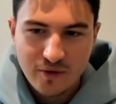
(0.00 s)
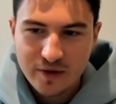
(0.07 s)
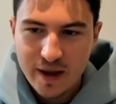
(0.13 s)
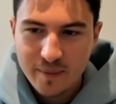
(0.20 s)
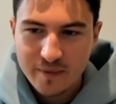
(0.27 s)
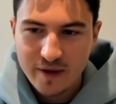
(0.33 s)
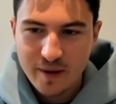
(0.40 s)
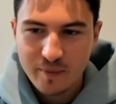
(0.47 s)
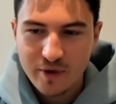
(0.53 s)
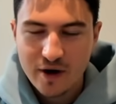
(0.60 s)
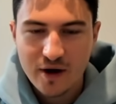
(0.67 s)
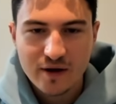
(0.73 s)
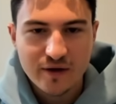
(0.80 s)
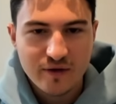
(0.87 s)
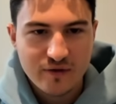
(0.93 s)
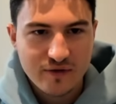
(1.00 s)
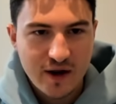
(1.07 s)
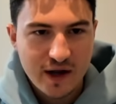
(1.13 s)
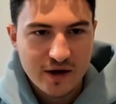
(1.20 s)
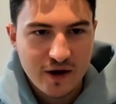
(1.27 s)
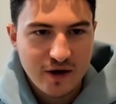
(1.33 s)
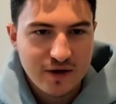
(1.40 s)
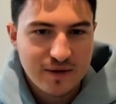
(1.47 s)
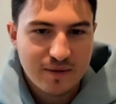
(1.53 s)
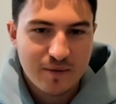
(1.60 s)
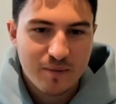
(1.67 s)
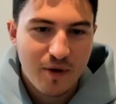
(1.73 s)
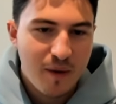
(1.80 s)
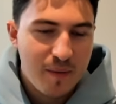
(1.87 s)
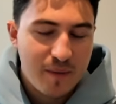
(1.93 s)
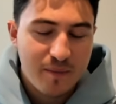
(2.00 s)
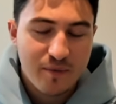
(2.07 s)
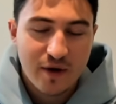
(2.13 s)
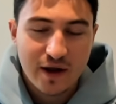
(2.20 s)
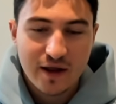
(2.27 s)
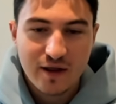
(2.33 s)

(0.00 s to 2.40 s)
You'd have to bring on a designer. You'd have to probably bring